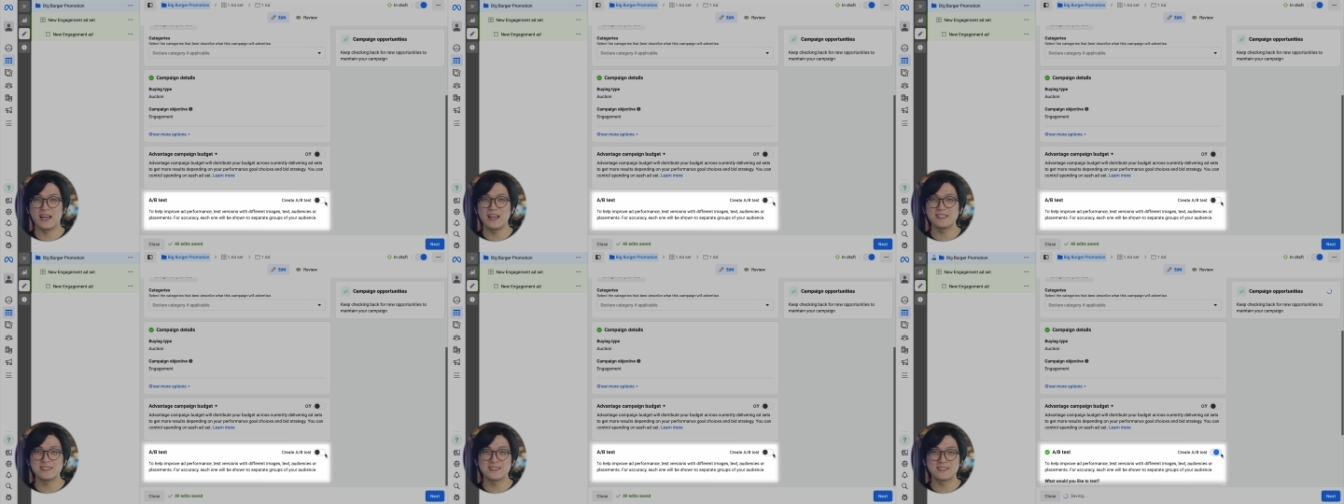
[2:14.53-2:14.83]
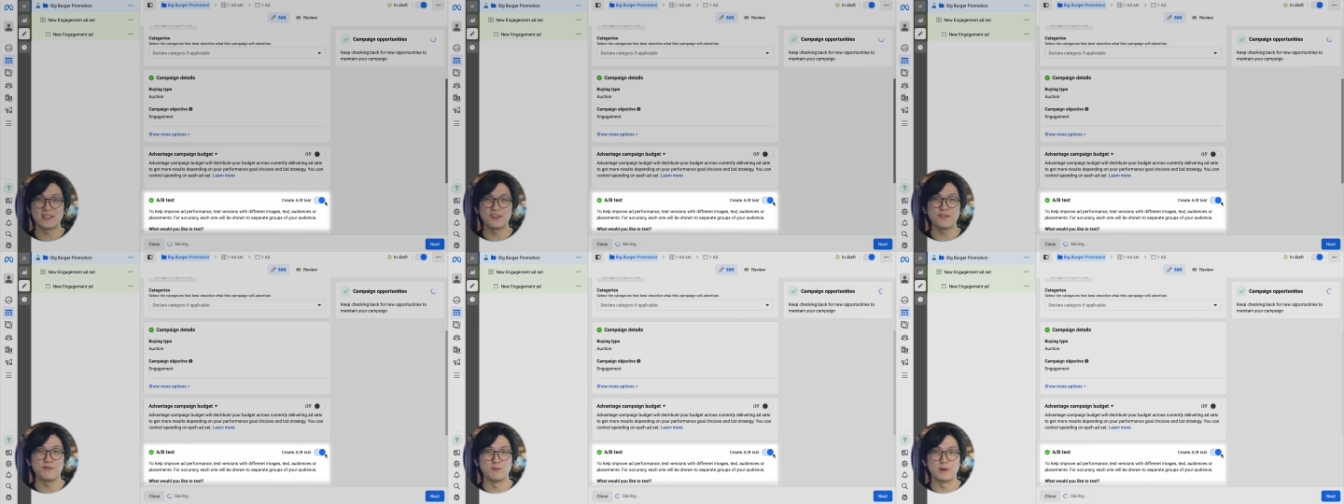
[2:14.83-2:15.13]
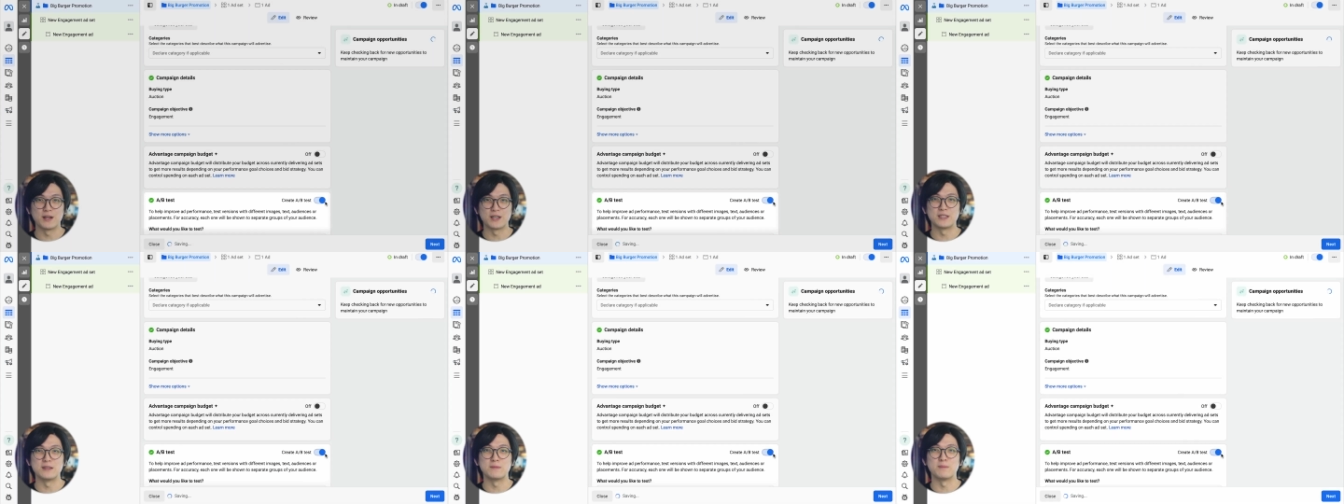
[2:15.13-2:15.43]
and save
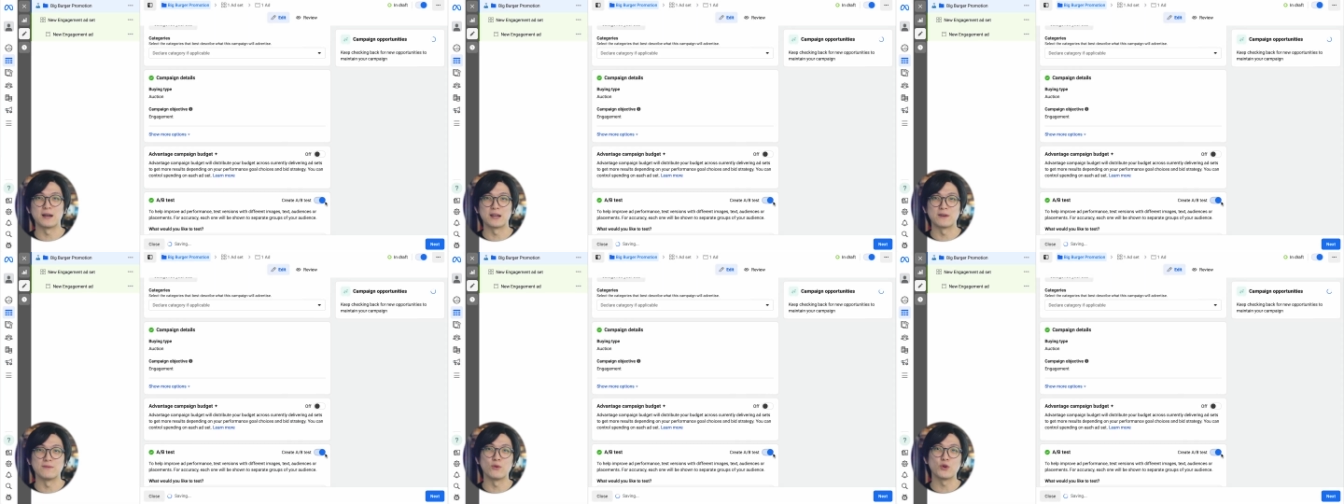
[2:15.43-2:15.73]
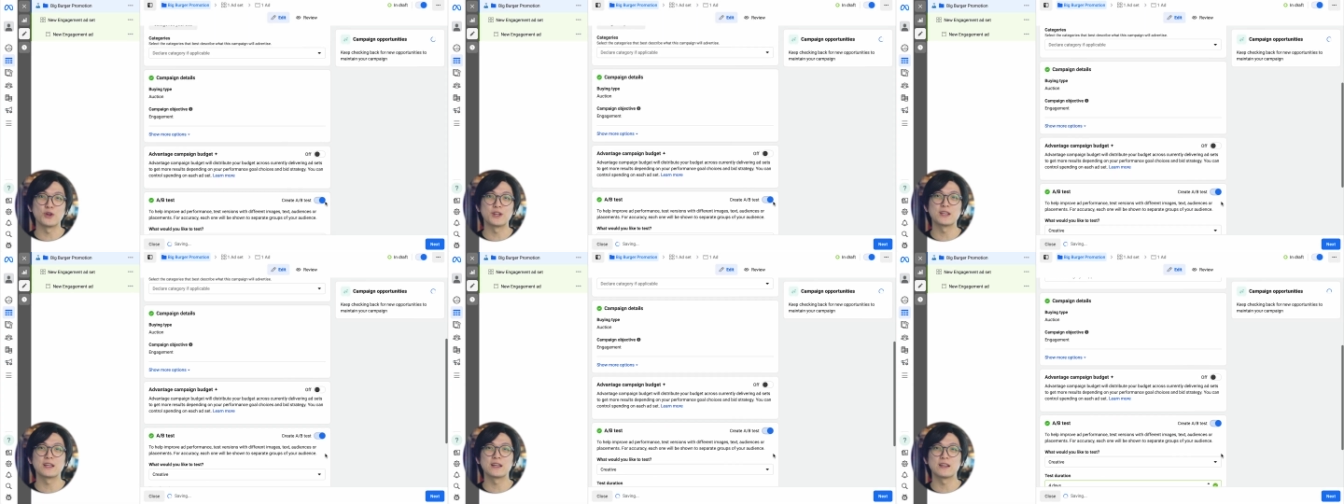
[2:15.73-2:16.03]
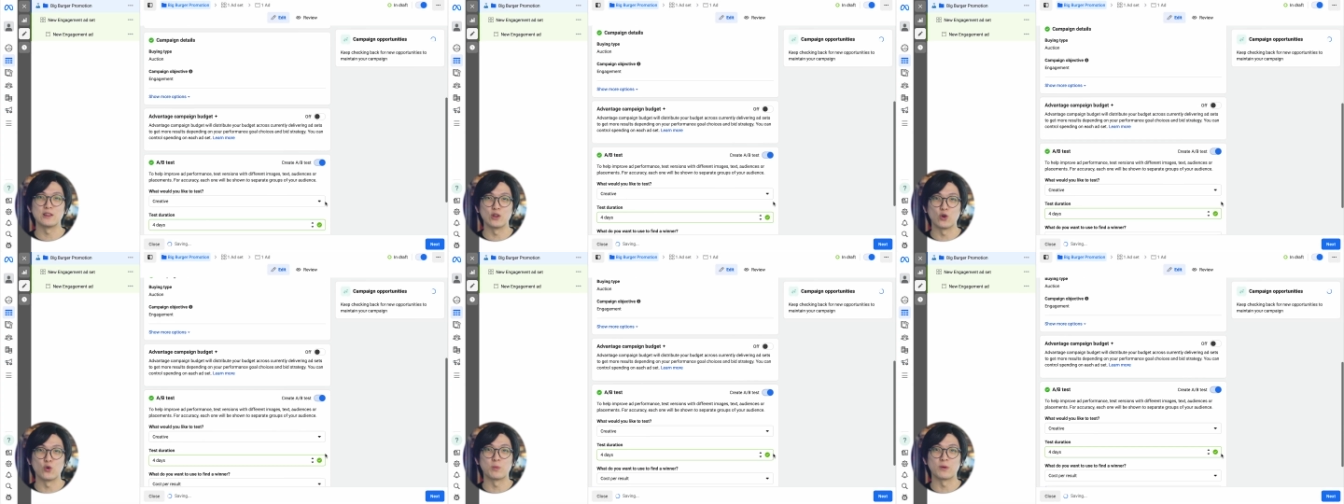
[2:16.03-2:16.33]
money by avoiding
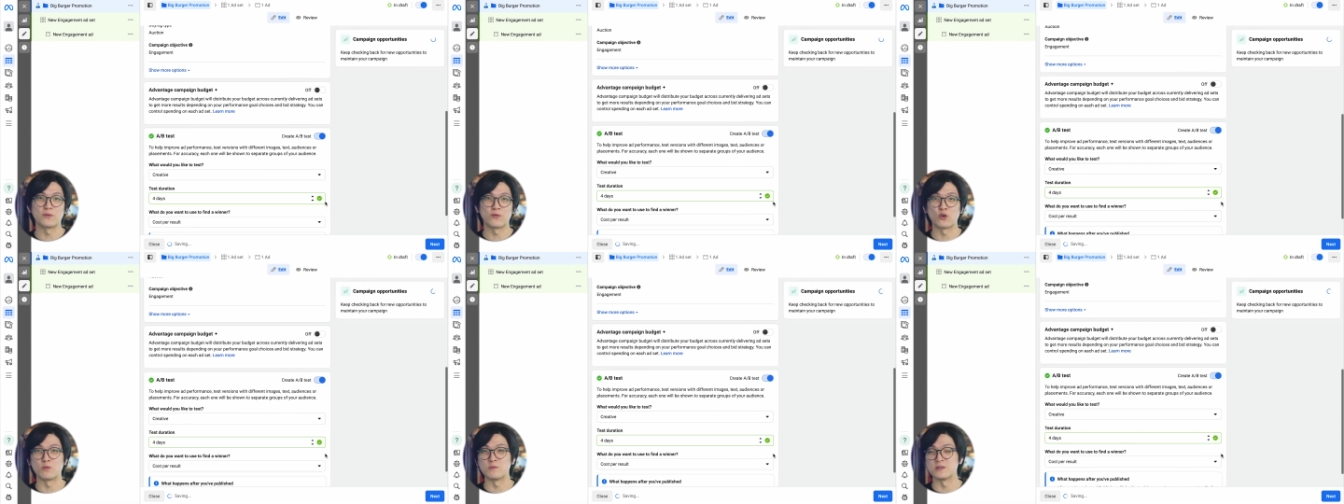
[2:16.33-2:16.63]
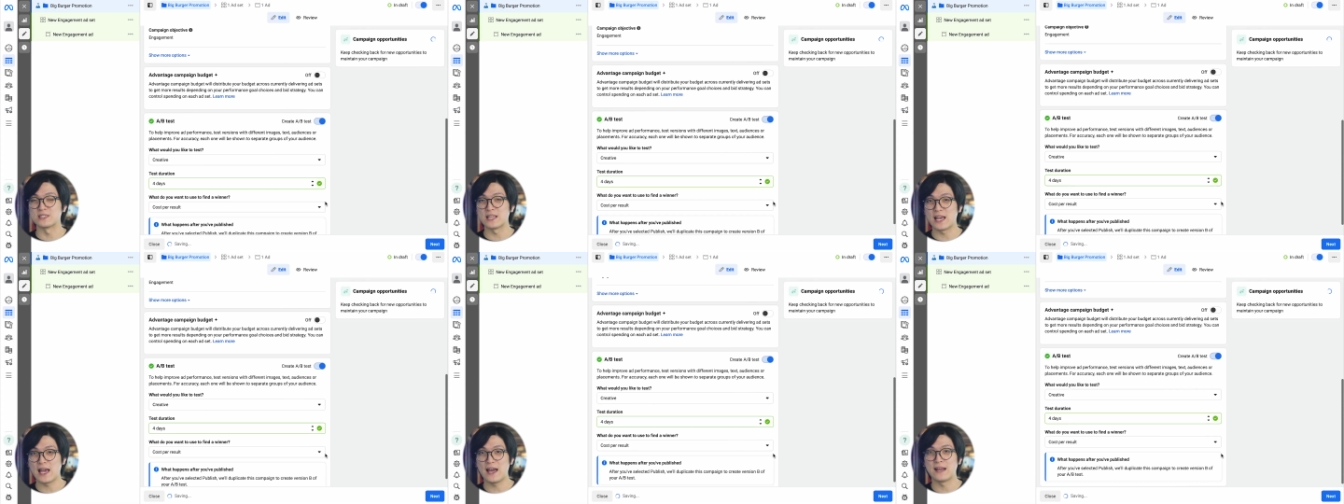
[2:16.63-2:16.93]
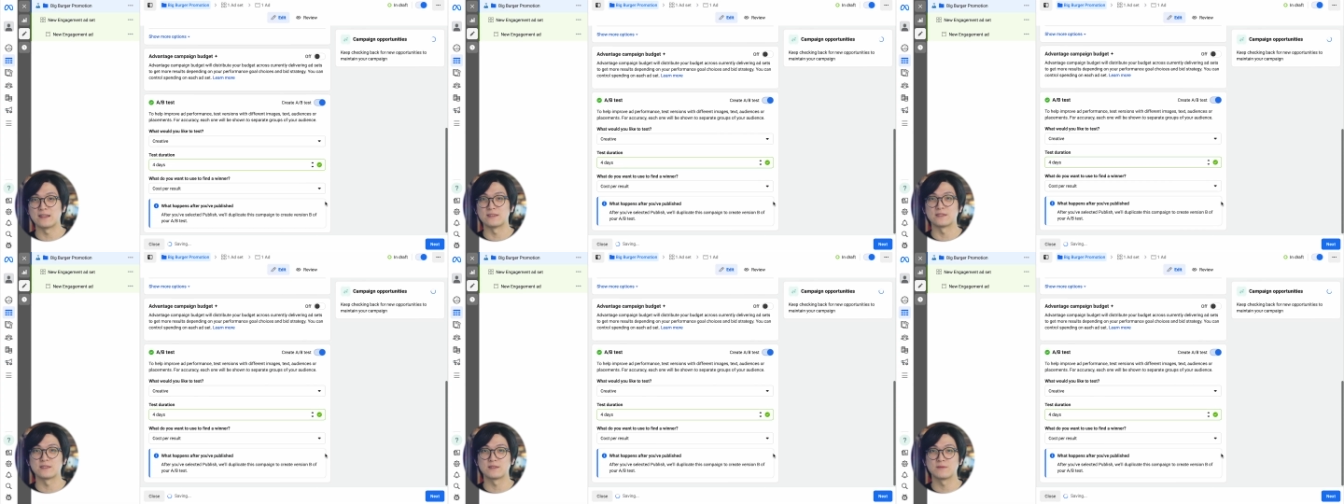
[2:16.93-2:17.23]
low-performance
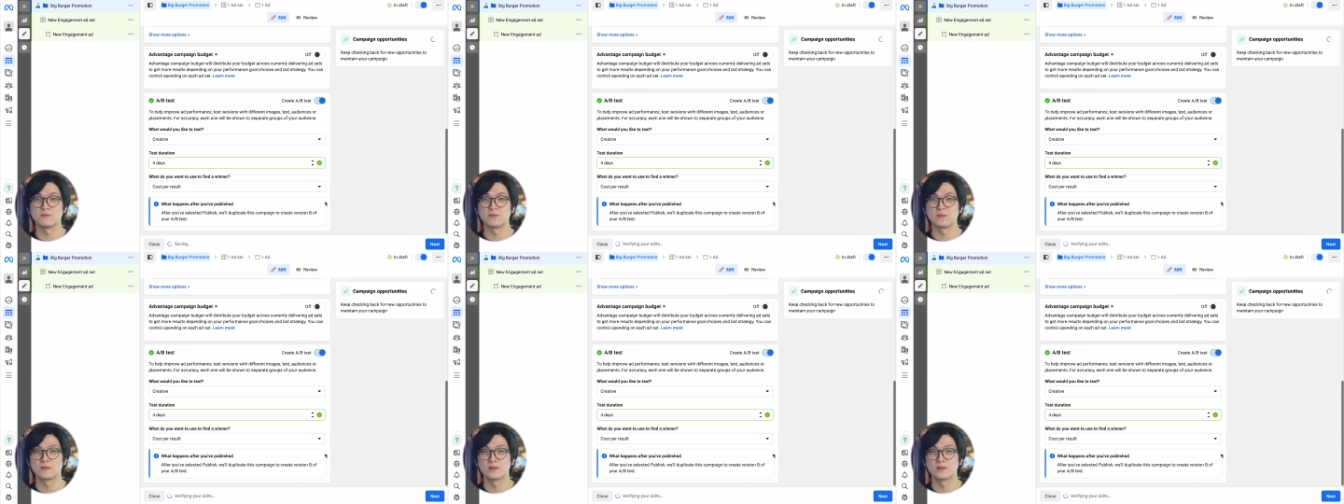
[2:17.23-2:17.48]
ads.